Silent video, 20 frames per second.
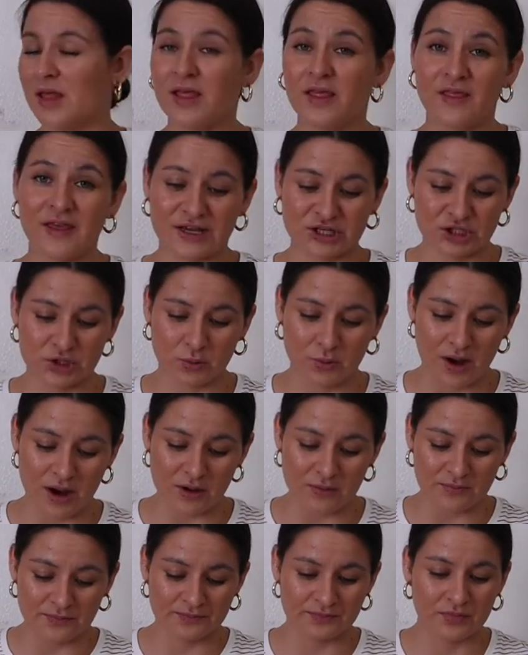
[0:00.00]
that you
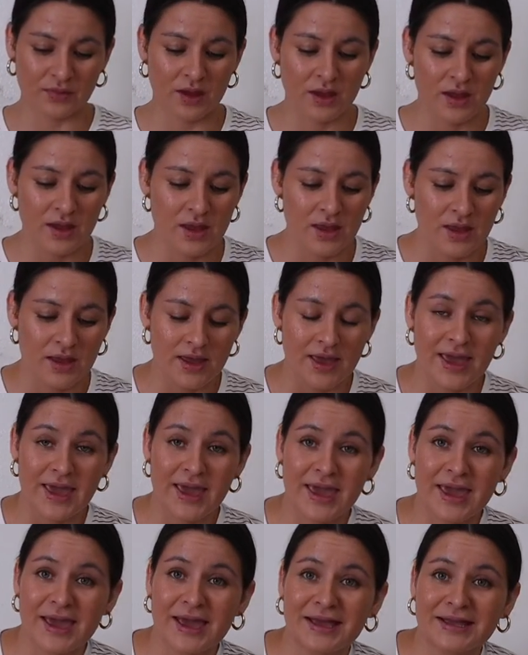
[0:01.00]
want.
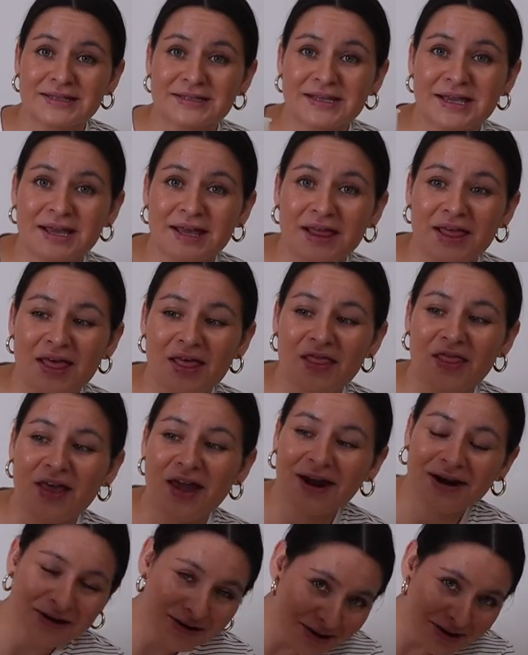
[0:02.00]
And
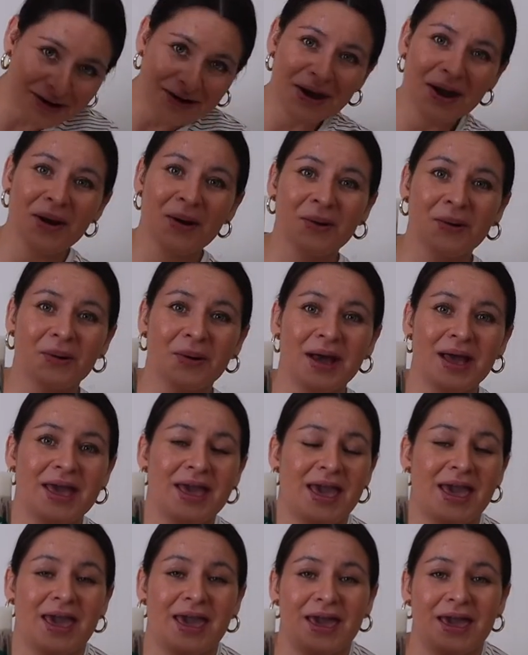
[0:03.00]
there you go.
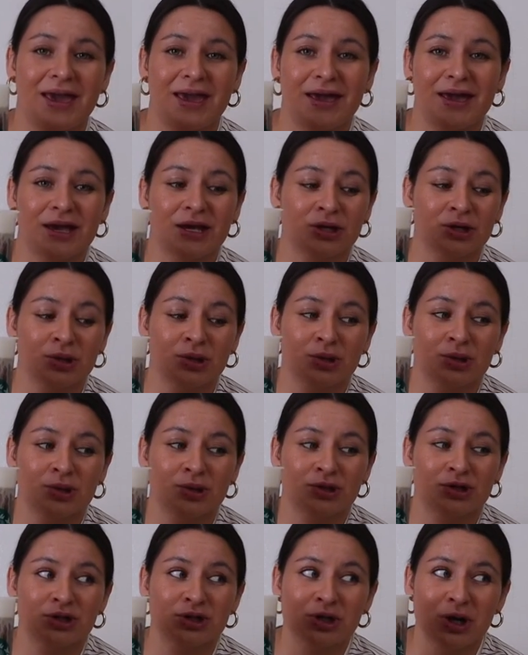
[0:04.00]
A
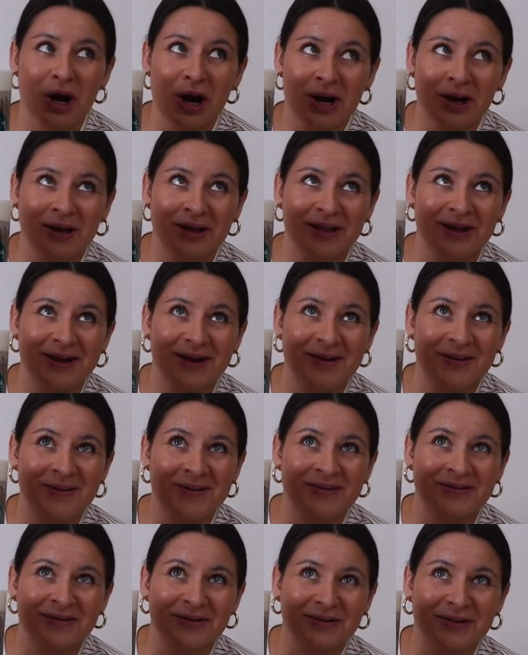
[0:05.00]
chocolate,
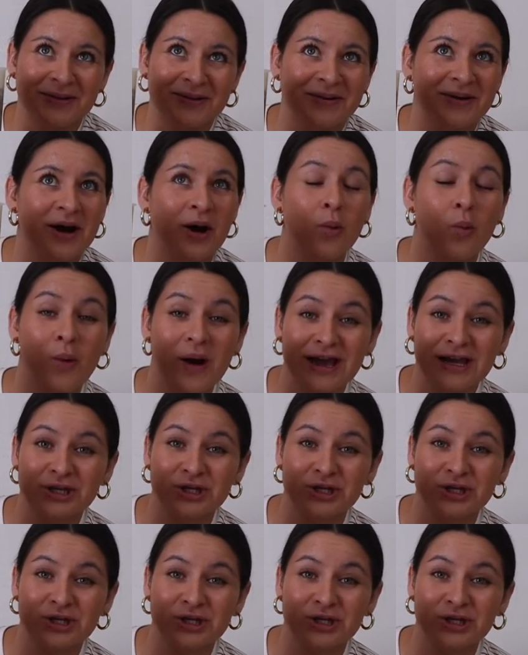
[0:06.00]
no, no, a white